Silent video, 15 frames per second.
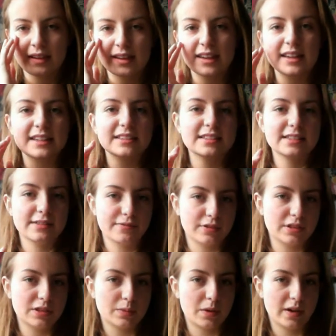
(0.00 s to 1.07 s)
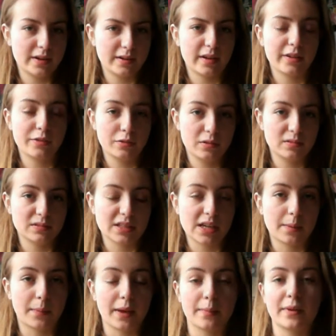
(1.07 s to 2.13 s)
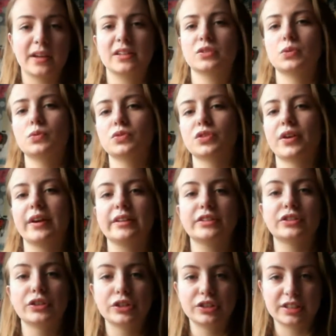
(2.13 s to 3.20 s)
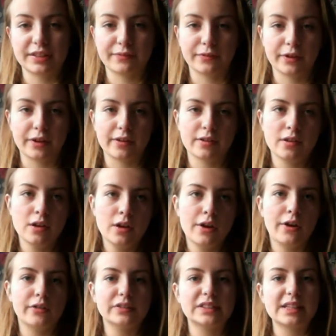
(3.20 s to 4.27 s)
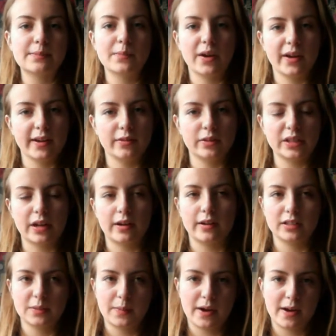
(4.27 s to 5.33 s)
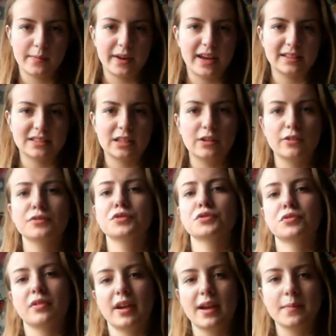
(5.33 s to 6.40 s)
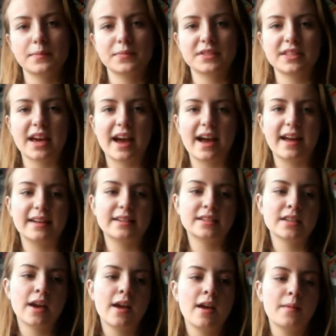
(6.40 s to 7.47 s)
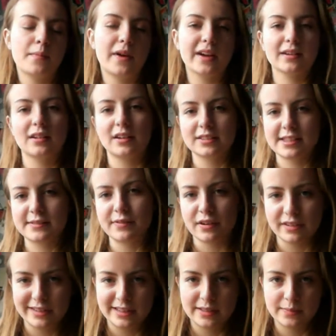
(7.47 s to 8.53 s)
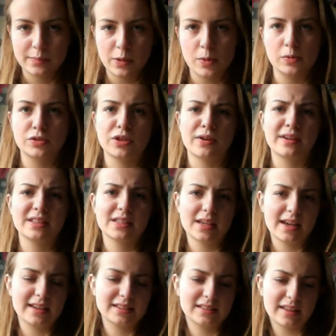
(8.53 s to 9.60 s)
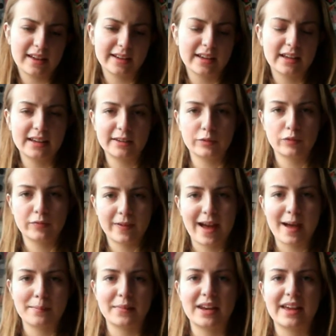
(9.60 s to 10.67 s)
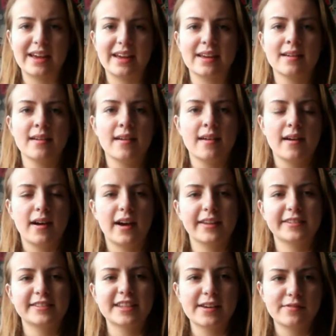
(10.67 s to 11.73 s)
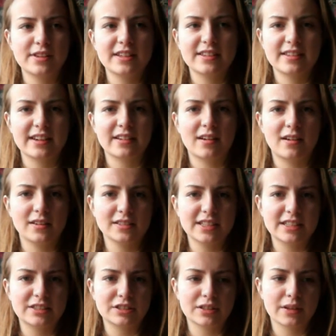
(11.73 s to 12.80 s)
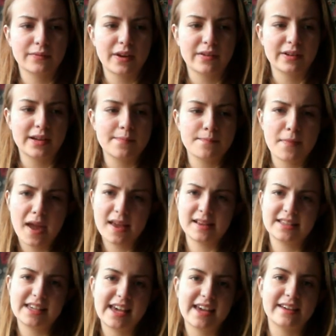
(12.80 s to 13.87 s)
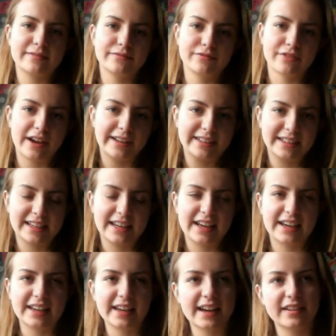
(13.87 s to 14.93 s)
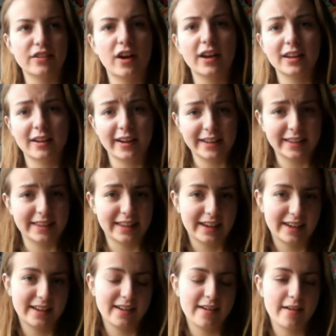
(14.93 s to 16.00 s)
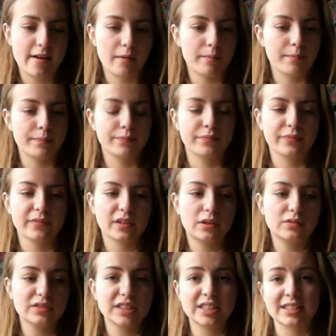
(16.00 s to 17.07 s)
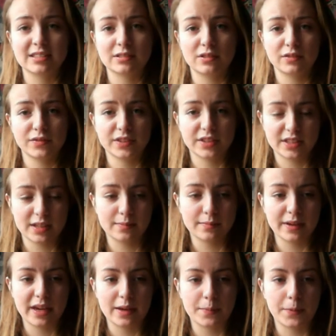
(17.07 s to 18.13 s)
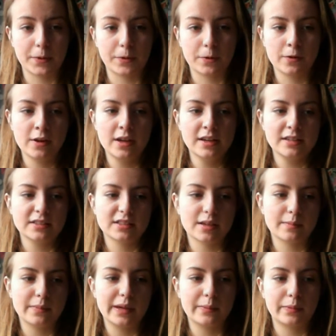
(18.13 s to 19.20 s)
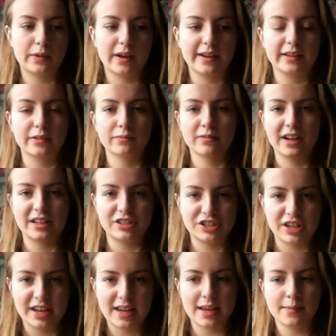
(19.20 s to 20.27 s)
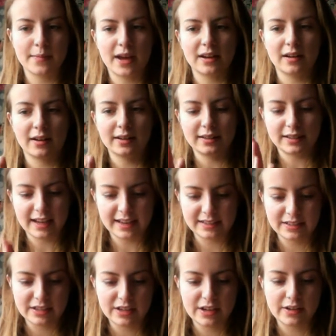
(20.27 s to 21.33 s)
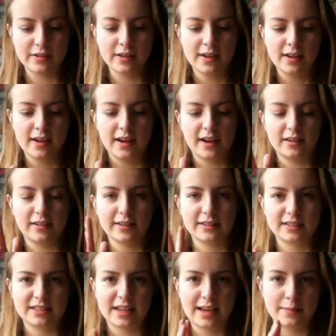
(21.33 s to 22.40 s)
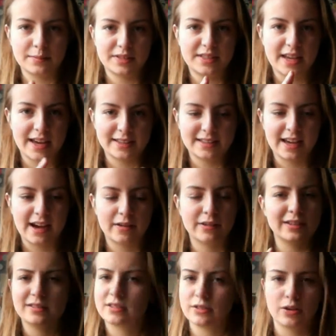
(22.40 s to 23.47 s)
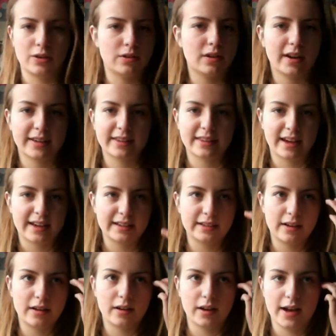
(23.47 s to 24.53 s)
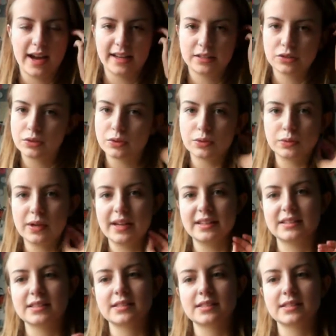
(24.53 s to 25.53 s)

It is different to what I thought it was going to be, but it's also a good different. Obviously my art department has a lot of trips and my class is very small, so it's like a little family. I definitely think art teachers are very matey and friendly, and I like that. Obviously it's not for some people. Some people like regime and like lesson and like the same set out. It's not like that in art at all. It's